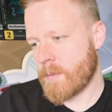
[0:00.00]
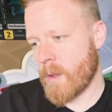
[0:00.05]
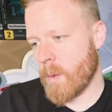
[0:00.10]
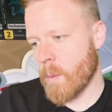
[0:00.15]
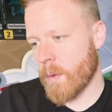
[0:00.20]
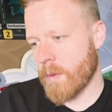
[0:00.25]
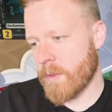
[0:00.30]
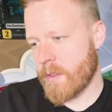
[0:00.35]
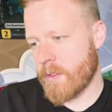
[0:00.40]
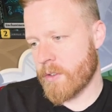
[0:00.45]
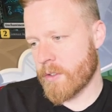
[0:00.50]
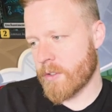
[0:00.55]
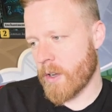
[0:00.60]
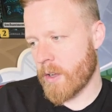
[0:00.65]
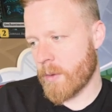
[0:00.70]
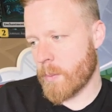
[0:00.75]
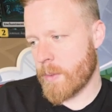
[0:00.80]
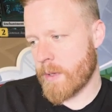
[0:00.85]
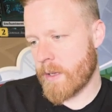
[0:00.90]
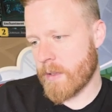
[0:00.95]
once these are
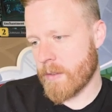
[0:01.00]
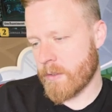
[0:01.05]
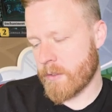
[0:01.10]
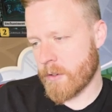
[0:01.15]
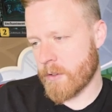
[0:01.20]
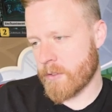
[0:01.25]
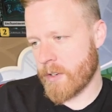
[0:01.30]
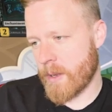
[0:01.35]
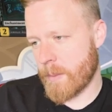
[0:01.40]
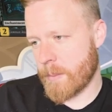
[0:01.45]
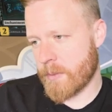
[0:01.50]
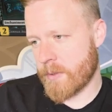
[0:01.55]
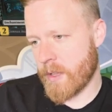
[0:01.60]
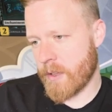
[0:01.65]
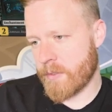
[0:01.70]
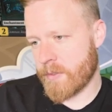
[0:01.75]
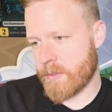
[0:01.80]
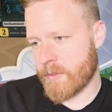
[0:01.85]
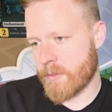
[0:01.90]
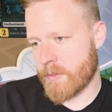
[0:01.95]
gone, we can search up
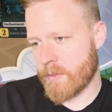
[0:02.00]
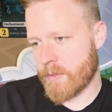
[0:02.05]
stuff.